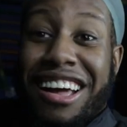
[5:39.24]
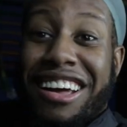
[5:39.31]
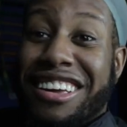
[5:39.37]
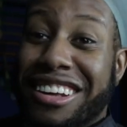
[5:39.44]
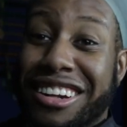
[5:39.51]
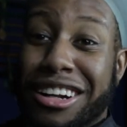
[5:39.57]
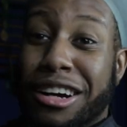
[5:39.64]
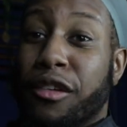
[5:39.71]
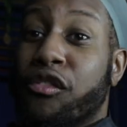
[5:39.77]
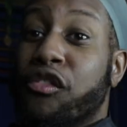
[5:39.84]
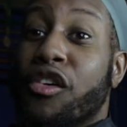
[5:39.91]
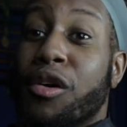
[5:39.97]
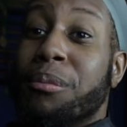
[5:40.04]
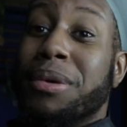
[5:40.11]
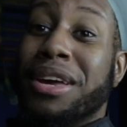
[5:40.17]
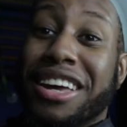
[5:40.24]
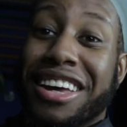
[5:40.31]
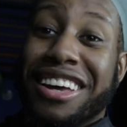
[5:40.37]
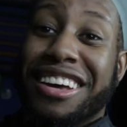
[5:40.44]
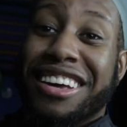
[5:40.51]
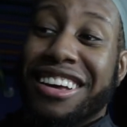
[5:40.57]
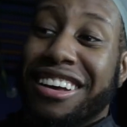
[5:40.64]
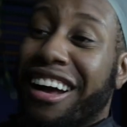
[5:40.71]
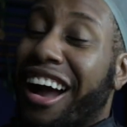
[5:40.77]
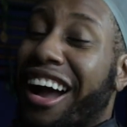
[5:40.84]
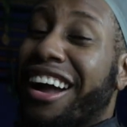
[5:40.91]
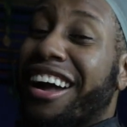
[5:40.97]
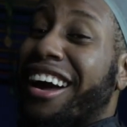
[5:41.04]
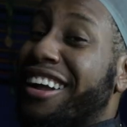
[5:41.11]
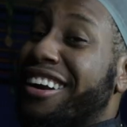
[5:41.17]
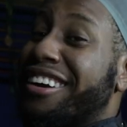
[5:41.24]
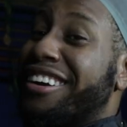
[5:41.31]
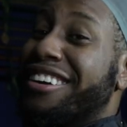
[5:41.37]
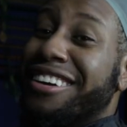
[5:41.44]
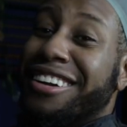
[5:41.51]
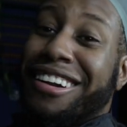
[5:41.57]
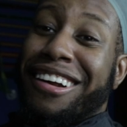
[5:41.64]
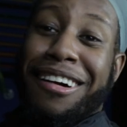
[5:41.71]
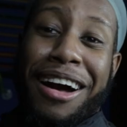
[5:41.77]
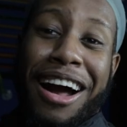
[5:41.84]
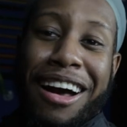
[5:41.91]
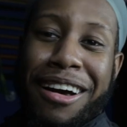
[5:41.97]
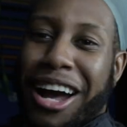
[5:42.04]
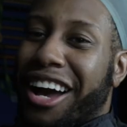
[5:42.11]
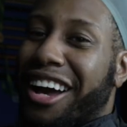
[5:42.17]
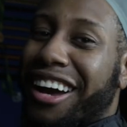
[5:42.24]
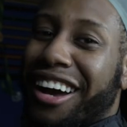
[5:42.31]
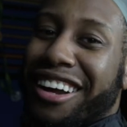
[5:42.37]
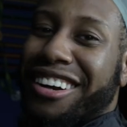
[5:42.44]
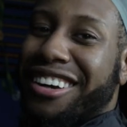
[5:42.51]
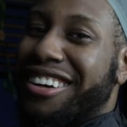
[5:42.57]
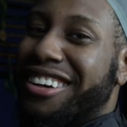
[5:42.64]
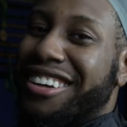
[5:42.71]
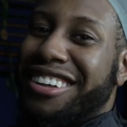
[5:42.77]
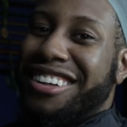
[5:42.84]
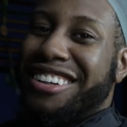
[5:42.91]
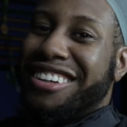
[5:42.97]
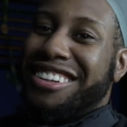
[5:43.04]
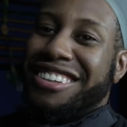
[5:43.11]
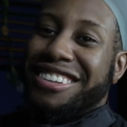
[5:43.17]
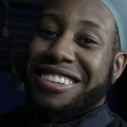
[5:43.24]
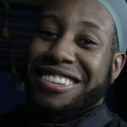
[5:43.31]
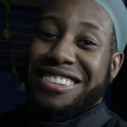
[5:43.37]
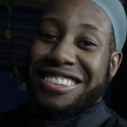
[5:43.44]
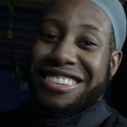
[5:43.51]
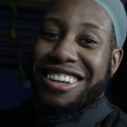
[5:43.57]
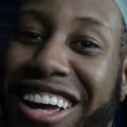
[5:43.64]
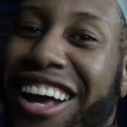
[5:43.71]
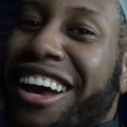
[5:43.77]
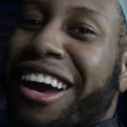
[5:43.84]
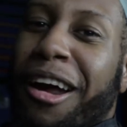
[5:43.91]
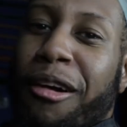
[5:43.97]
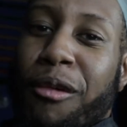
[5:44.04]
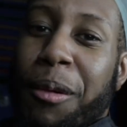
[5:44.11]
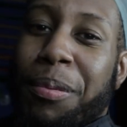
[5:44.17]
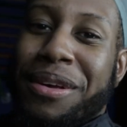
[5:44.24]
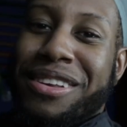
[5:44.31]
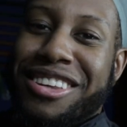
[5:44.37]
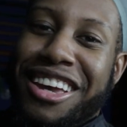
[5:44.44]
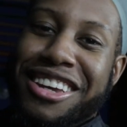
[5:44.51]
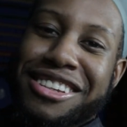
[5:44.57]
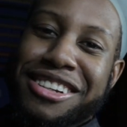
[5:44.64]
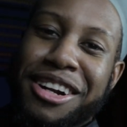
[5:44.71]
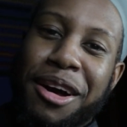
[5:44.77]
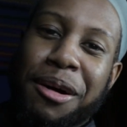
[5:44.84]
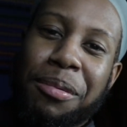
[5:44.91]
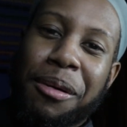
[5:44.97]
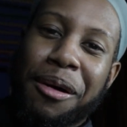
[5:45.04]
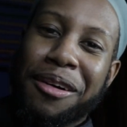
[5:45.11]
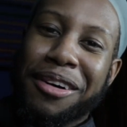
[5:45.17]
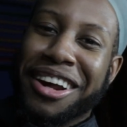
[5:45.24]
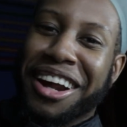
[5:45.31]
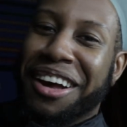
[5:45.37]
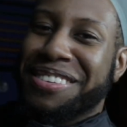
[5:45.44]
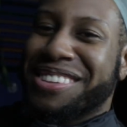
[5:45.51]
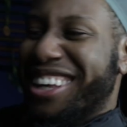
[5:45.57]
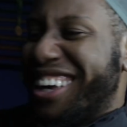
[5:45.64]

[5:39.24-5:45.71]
you know, for me I gotta, you know, I, I gotta, I got a reputation to uphold. You know what I'm